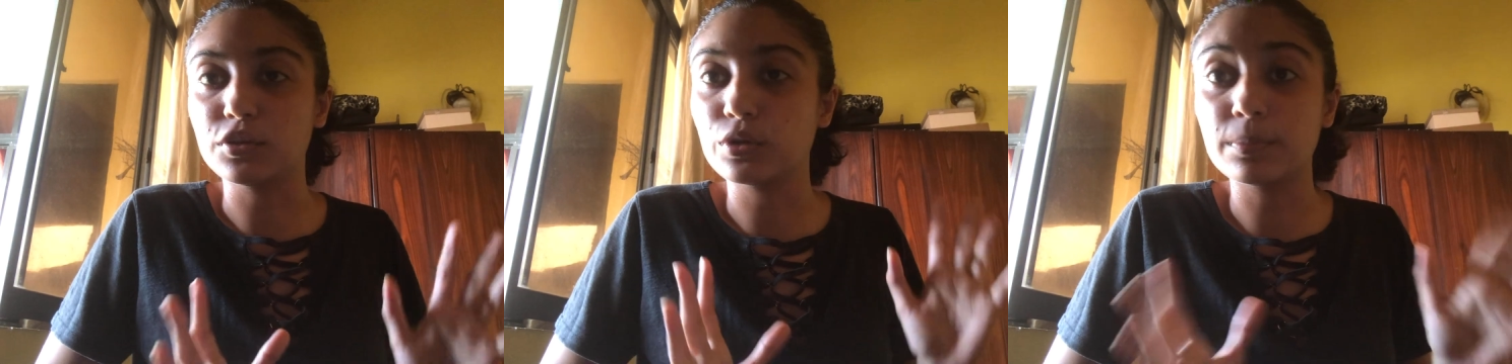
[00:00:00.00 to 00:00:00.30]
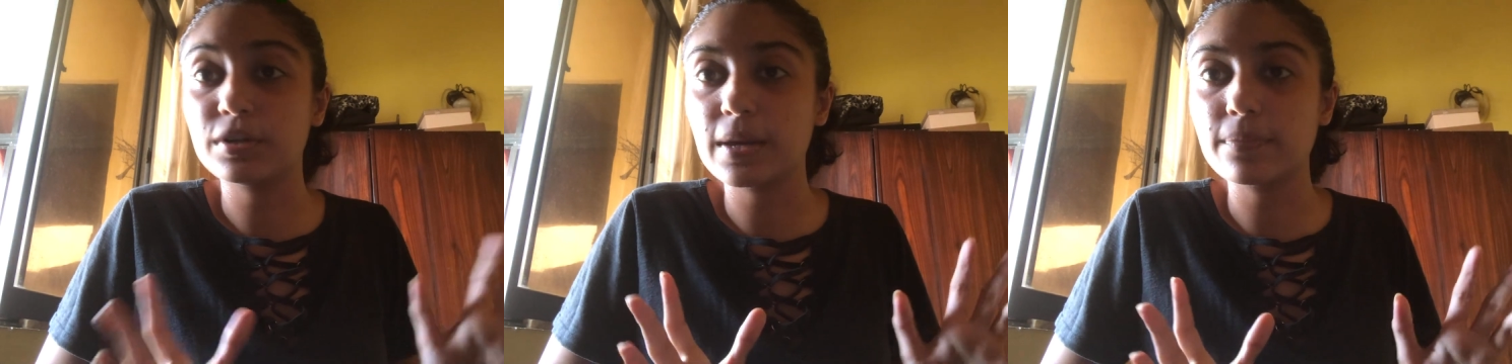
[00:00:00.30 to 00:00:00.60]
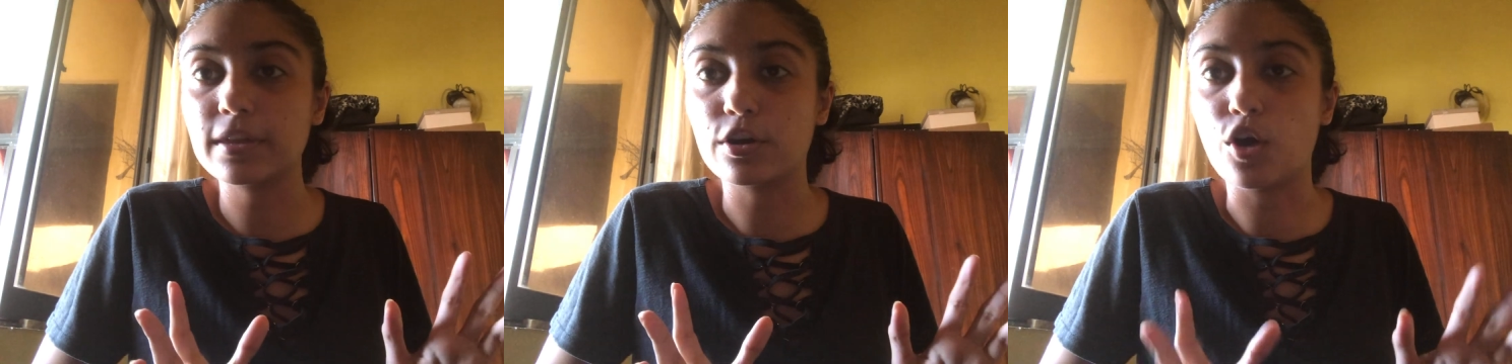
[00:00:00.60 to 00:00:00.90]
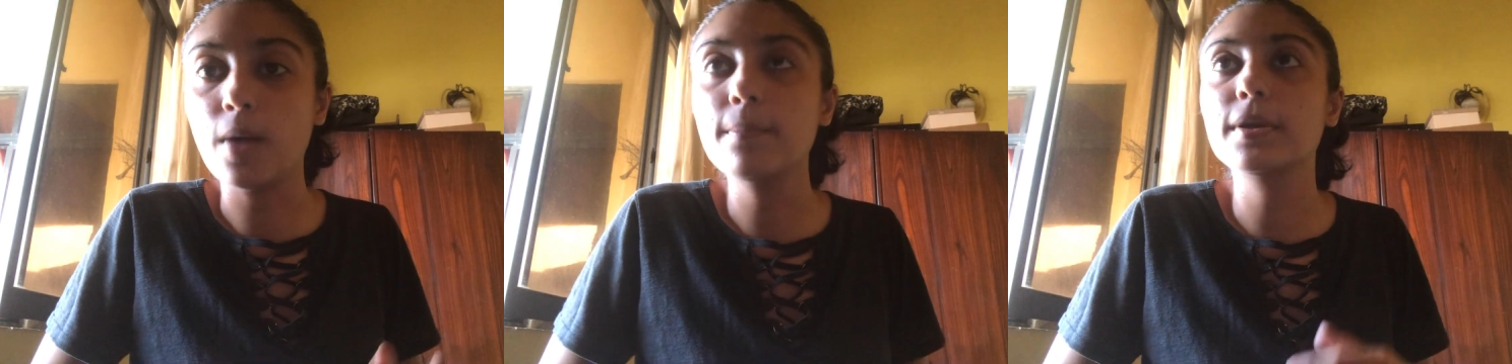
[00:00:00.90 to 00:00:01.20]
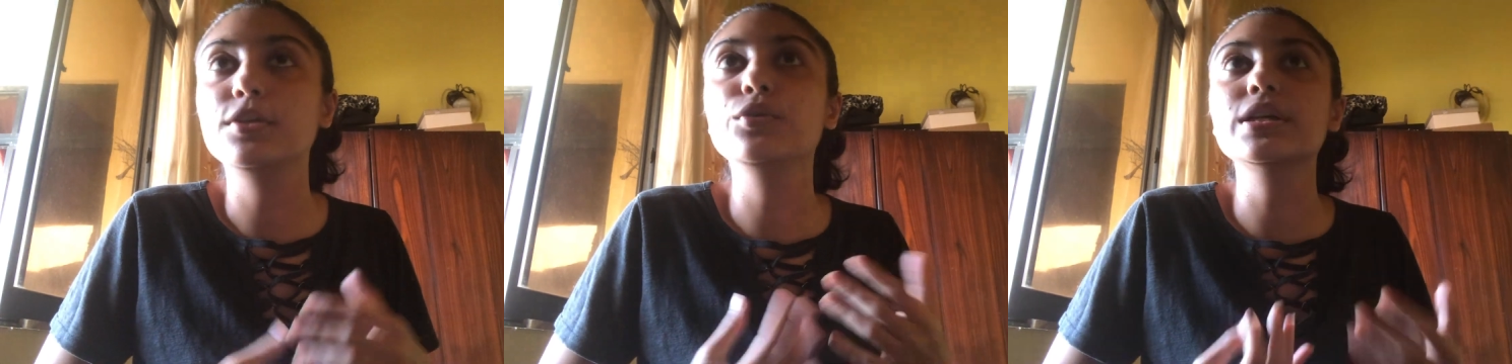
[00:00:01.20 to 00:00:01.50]
You can preempt that and opt,
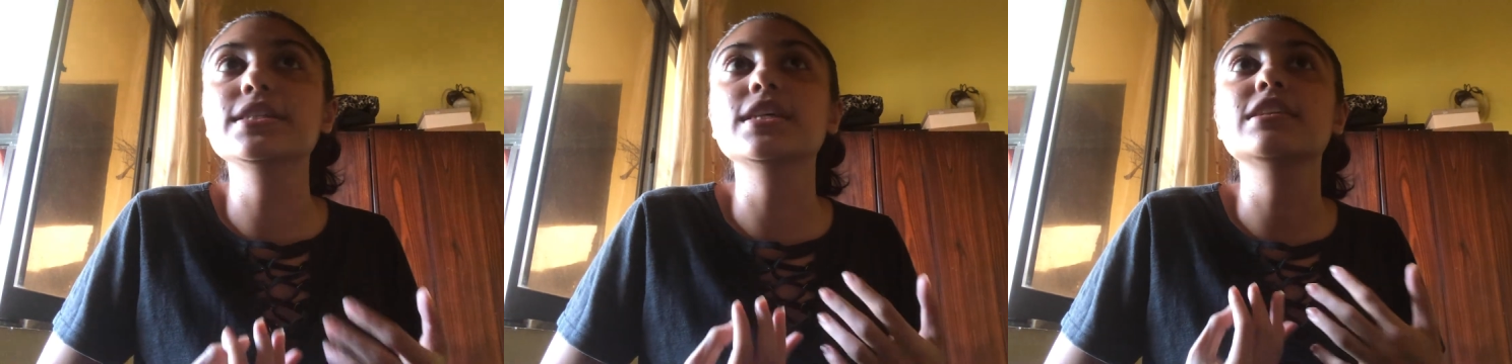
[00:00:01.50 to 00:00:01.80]
but you can say